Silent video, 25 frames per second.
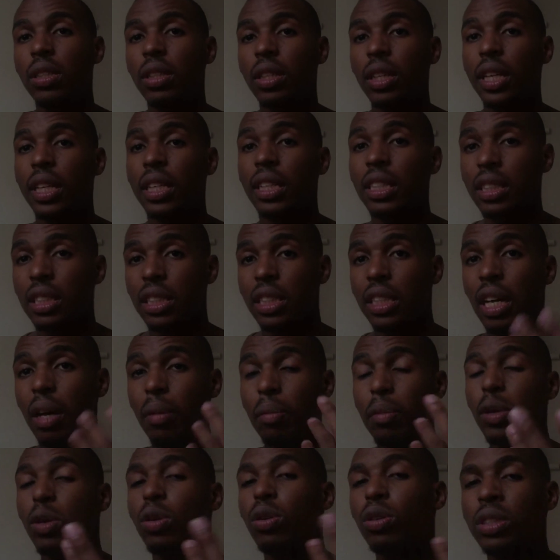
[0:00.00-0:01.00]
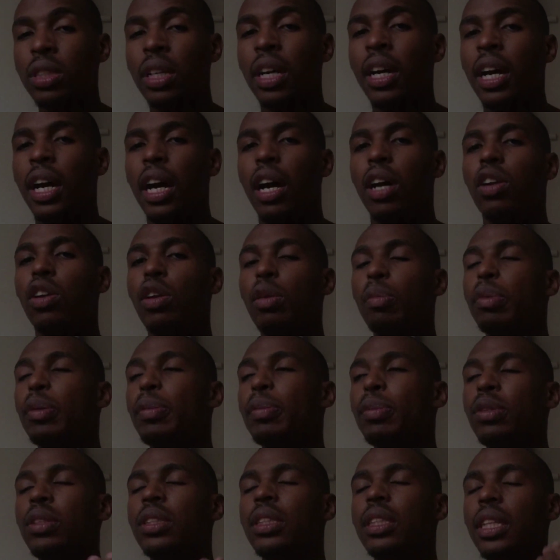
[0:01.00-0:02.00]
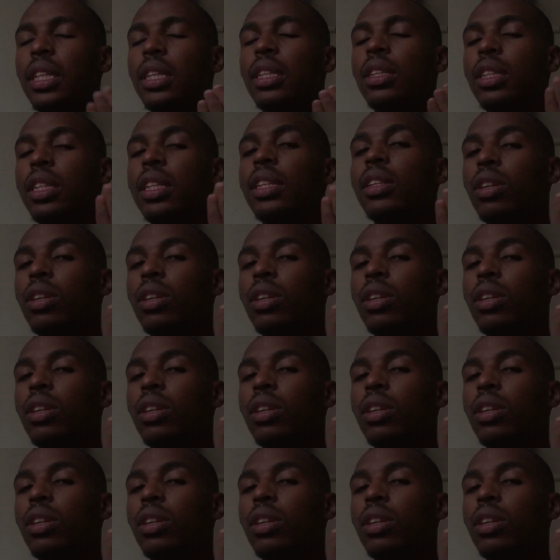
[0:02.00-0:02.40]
and it's coming because a lot of people did